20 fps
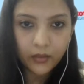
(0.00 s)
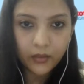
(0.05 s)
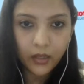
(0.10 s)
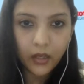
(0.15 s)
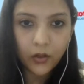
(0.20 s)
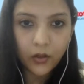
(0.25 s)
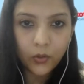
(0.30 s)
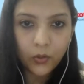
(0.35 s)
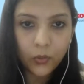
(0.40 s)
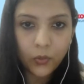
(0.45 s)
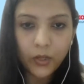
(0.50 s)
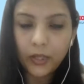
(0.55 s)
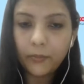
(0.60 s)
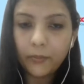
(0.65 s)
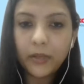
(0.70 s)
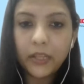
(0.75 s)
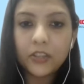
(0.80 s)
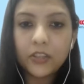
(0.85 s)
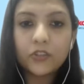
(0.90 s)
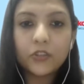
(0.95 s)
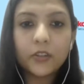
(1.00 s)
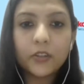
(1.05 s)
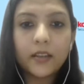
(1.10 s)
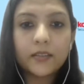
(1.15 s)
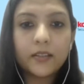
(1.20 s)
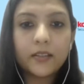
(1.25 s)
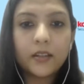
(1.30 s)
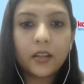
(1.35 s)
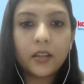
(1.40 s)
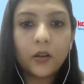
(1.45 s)
how to unpledge
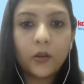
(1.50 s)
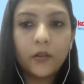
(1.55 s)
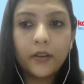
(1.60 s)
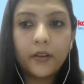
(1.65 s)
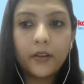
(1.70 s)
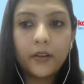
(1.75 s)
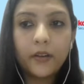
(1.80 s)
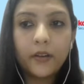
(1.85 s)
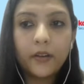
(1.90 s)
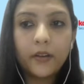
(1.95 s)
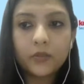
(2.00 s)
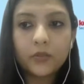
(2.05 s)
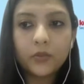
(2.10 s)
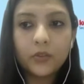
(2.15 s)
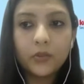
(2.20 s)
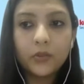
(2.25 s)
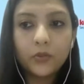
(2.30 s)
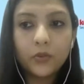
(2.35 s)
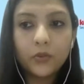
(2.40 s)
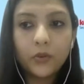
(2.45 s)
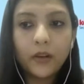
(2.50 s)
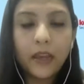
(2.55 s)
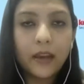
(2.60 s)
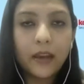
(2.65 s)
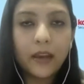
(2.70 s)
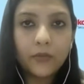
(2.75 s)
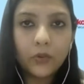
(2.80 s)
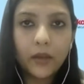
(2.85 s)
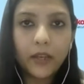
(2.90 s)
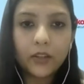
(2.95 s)
shares that are already pledged. So you don't
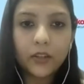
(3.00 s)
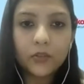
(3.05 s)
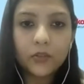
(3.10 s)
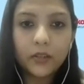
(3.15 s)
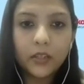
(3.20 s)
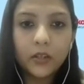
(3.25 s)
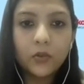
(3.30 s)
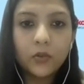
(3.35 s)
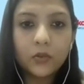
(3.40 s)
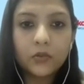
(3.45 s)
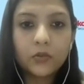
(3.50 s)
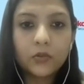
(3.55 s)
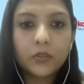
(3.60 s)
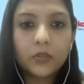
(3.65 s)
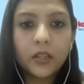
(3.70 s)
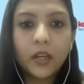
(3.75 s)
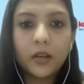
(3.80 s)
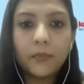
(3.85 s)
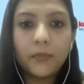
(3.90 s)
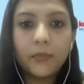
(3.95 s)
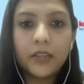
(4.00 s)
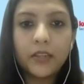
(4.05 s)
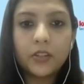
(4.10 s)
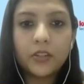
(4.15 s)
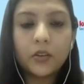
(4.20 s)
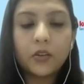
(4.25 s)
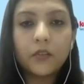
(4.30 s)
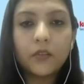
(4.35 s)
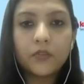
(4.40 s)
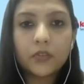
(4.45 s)
have to actually go through the
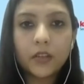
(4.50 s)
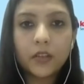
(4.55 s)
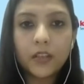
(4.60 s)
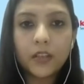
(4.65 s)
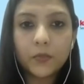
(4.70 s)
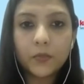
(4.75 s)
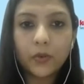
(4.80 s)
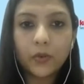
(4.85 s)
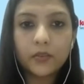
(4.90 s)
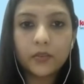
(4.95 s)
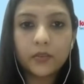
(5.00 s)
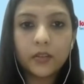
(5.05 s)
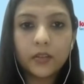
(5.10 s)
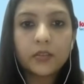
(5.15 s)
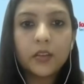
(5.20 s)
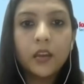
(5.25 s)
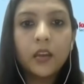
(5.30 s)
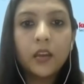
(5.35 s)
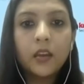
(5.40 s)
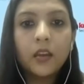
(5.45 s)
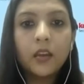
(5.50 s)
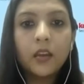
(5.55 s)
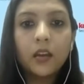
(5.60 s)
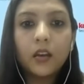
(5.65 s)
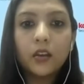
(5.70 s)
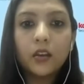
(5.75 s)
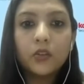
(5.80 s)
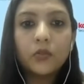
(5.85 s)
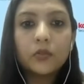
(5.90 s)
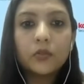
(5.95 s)
unpledging of shares process.
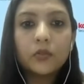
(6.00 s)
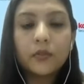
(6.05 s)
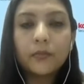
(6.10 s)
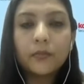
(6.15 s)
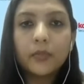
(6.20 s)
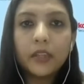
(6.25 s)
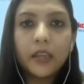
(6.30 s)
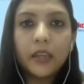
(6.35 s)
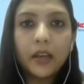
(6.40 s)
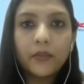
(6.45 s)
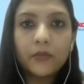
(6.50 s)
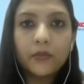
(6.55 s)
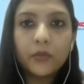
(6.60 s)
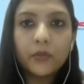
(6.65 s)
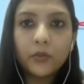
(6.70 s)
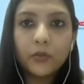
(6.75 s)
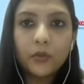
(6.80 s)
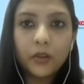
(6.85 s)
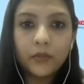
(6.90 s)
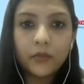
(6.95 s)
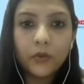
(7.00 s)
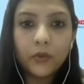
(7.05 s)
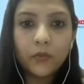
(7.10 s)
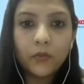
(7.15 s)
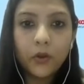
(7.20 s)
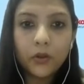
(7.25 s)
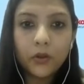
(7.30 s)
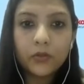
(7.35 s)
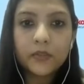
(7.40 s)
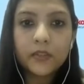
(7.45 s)
Uh, you simply have to, if you
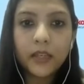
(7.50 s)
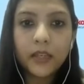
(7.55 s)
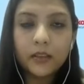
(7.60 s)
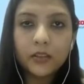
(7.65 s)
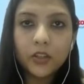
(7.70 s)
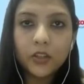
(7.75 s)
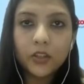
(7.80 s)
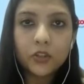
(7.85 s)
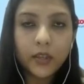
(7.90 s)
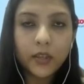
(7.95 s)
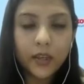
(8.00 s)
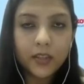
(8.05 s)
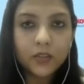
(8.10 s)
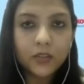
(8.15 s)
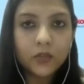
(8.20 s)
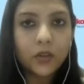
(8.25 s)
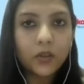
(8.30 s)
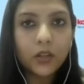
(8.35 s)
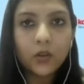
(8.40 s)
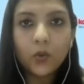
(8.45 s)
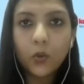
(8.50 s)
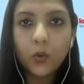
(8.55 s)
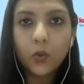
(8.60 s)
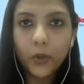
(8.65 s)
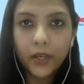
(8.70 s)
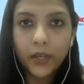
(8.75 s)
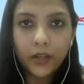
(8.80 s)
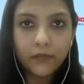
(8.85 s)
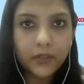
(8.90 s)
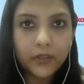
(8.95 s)
want to sell the shares, you can
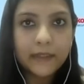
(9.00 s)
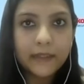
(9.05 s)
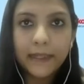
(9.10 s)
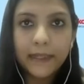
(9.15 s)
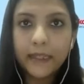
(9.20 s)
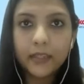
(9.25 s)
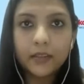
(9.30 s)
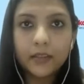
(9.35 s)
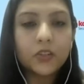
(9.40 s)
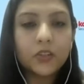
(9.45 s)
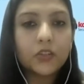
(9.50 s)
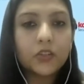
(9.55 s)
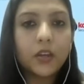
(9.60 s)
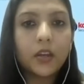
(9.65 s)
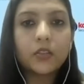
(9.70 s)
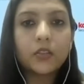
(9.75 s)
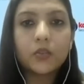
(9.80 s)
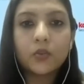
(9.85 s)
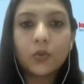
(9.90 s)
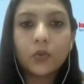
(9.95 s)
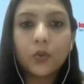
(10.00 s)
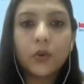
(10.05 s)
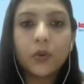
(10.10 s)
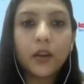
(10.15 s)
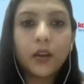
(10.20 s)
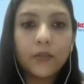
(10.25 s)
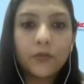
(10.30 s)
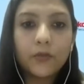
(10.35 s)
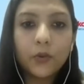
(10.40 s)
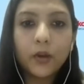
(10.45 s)
go ahead with selling the shares. You
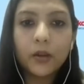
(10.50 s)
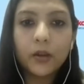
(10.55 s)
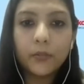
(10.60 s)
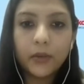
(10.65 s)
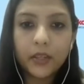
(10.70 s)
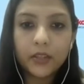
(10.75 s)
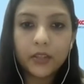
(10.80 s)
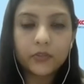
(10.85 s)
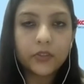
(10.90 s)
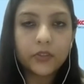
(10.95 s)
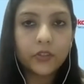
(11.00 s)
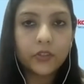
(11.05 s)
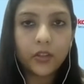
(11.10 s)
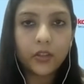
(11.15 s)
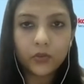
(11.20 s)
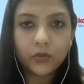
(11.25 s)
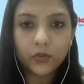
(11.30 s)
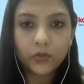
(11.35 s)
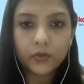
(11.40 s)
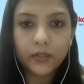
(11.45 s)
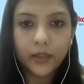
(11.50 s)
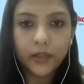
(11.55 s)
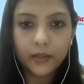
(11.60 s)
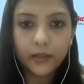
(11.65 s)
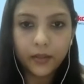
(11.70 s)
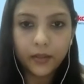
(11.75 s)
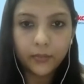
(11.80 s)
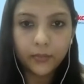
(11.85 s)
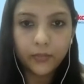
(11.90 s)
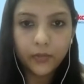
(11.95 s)
don't have to unpledge the shares to
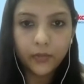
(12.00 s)
sell them.